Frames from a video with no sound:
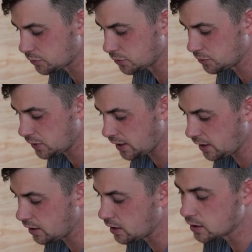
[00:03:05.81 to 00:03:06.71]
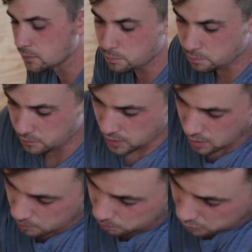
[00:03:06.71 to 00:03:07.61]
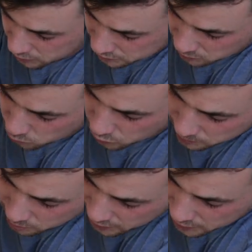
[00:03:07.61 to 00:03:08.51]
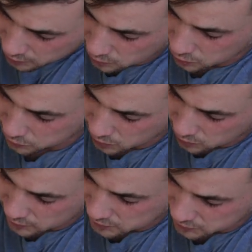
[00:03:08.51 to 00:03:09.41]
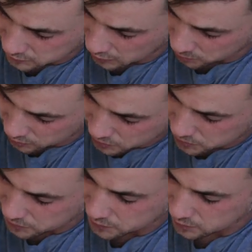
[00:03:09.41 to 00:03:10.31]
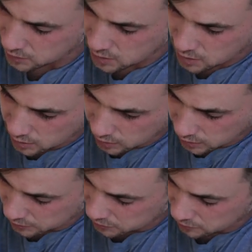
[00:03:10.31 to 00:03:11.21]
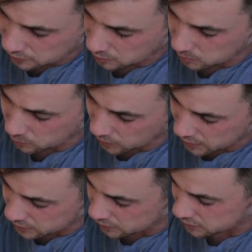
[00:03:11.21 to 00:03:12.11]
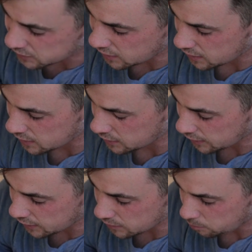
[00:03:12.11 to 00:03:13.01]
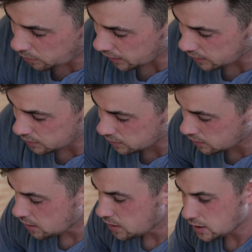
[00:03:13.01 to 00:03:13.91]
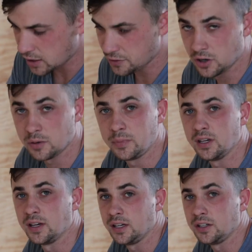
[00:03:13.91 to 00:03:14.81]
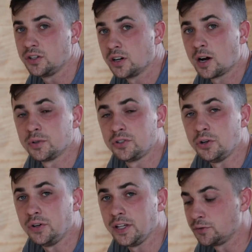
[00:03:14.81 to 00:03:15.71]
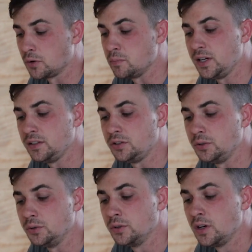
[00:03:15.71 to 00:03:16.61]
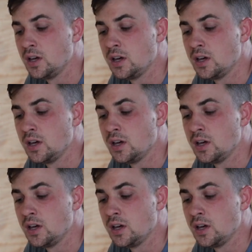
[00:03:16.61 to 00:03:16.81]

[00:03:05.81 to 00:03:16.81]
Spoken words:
through and putting some wood putty over all these staple holes so that they'll be ready to sand and paint. And I thought it'd be a good opportunity for me to